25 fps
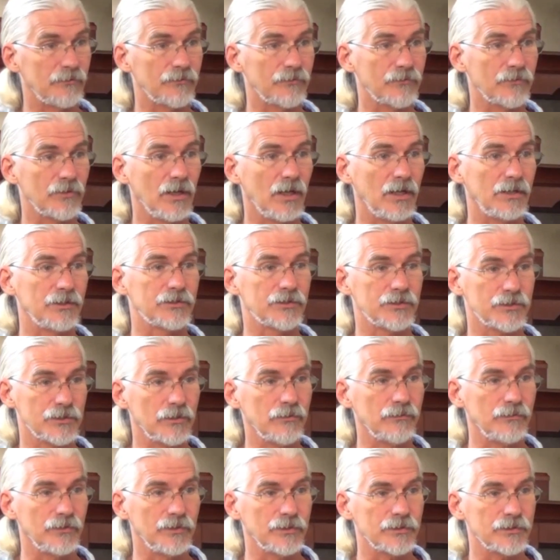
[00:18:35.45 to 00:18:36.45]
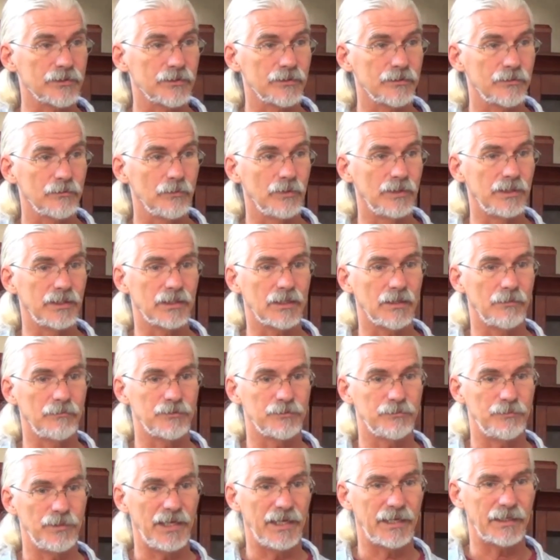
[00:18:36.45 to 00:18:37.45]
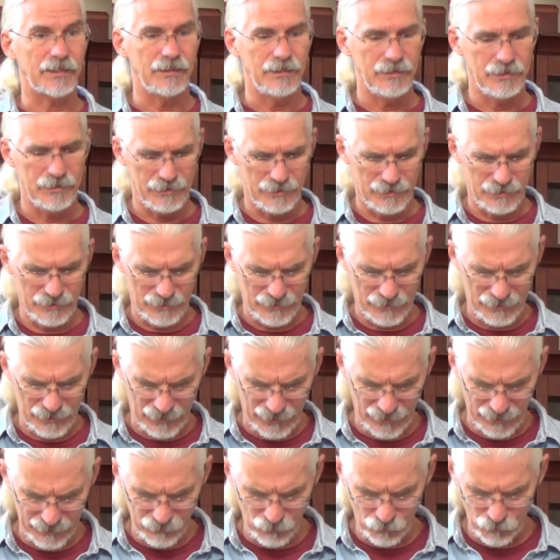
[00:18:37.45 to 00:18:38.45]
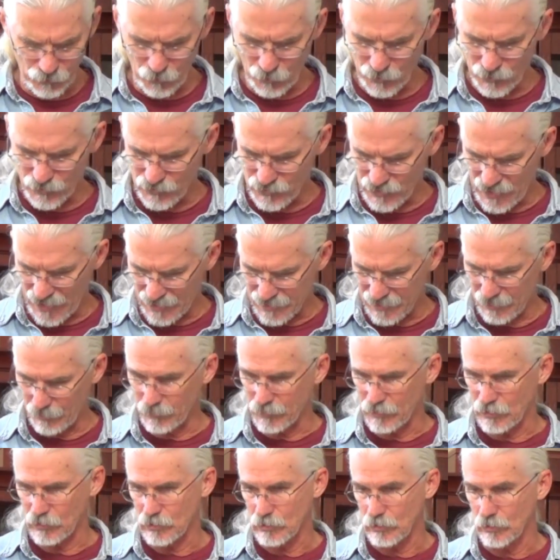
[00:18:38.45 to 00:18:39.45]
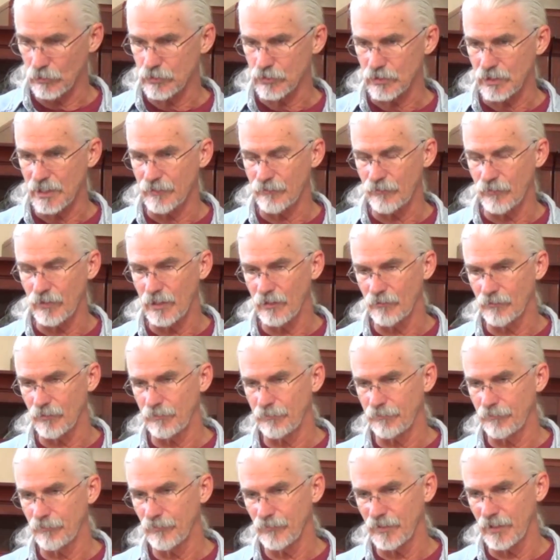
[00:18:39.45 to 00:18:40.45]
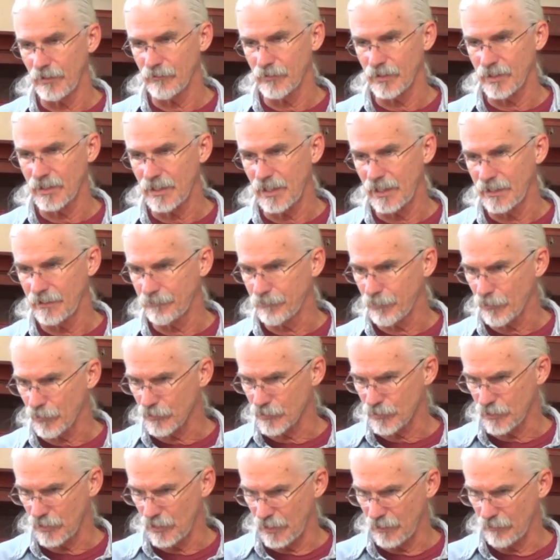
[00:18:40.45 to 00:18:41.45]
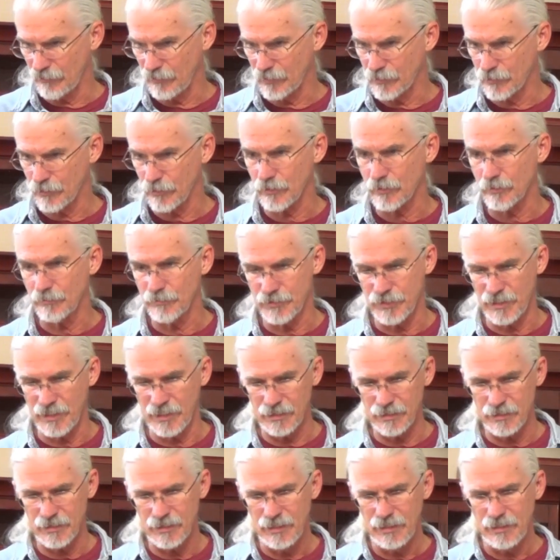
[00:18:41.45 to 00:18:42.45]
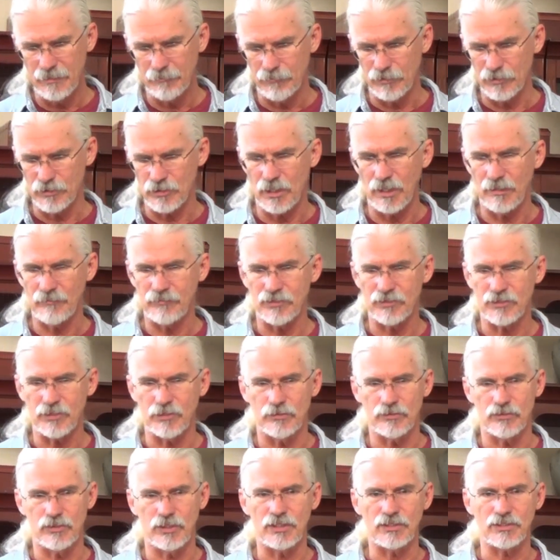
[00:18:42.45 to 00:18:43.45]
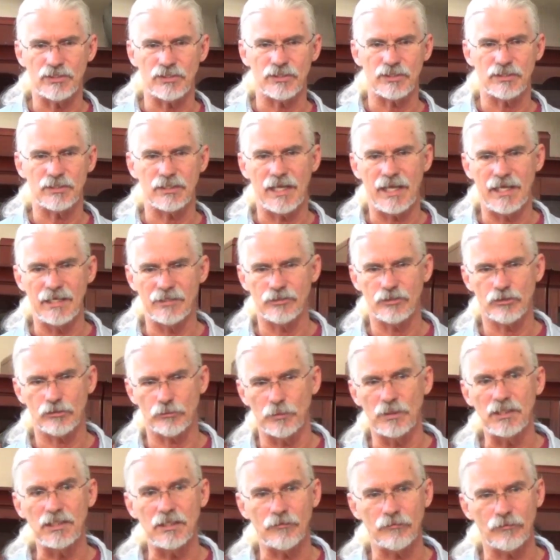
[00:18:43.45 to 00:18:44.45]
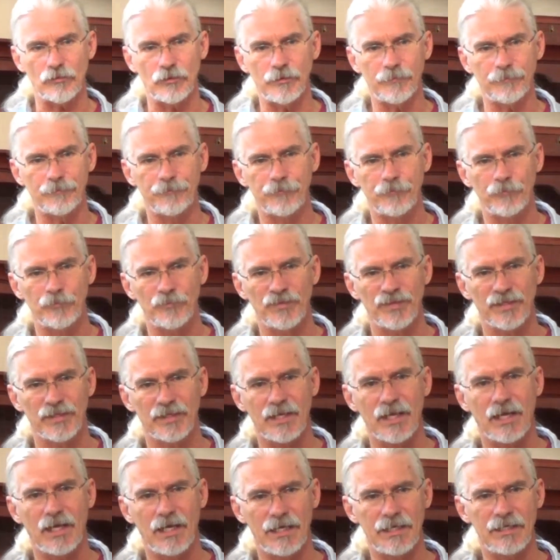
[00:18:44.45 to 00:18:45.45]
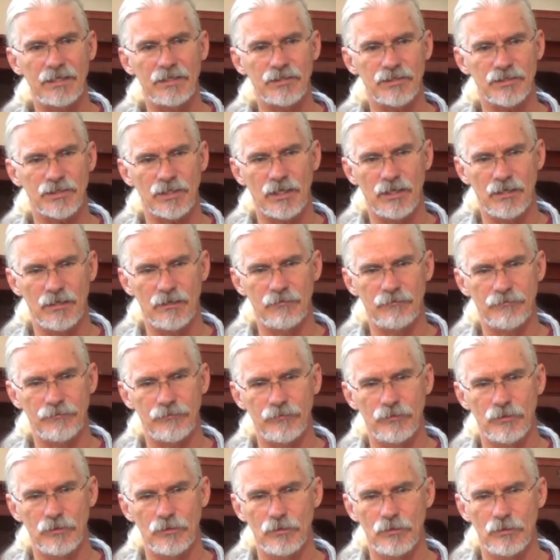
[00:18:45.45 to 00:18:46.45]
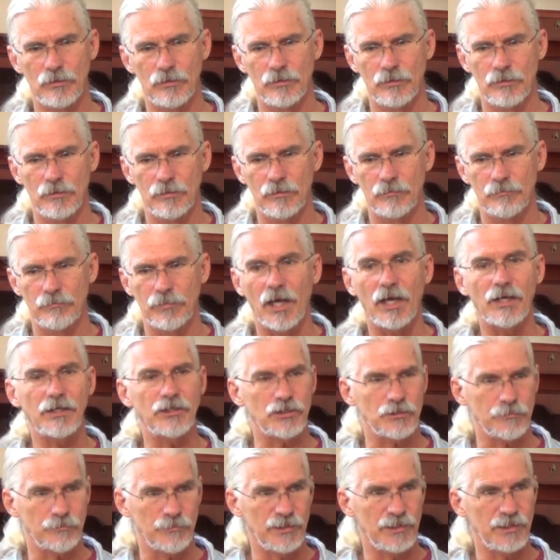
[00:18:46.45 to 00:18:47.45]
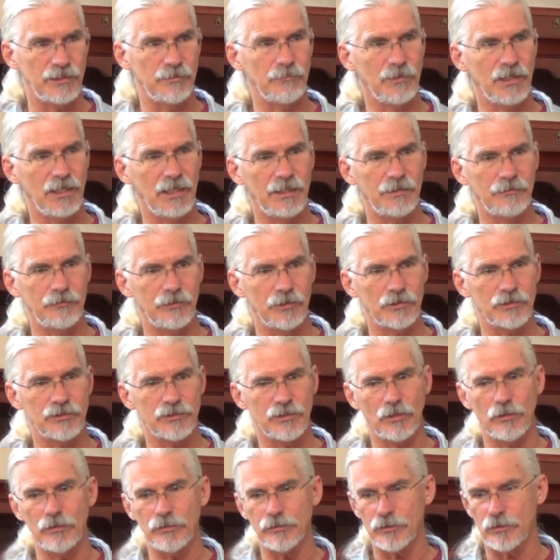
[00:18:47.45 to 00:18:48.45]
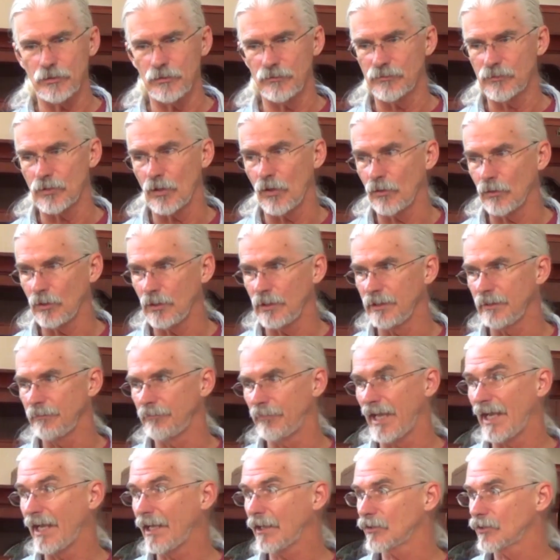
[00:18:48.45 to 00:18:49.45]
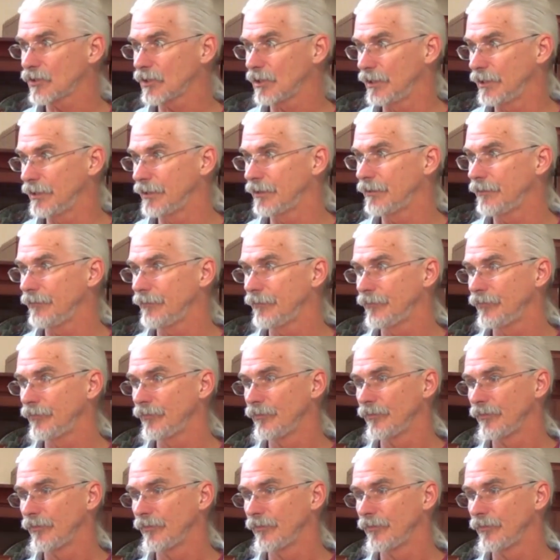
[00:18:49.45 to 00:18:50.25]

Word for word: of God's servants when he comes back. I don't know exactly what this looks like for every, every kind of person in every circumstance, but it's obvious that Jesus has three different kinds of punishment in mind. There's those who have totally backslidden,